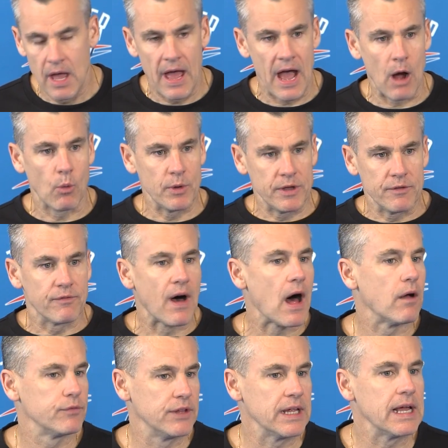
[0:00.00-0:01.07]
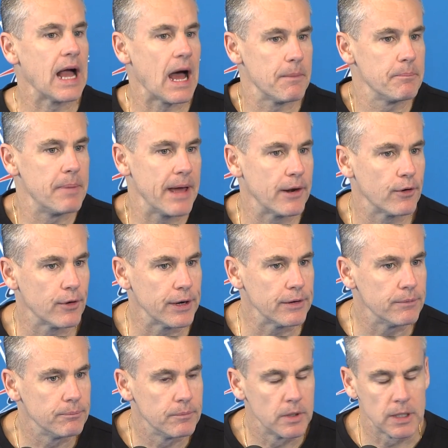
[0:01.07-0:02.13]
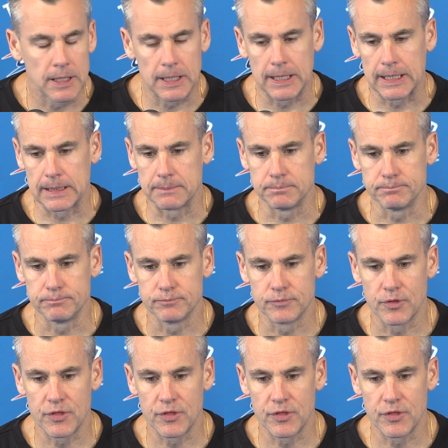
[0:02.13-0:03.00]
how we evolved and got better and um,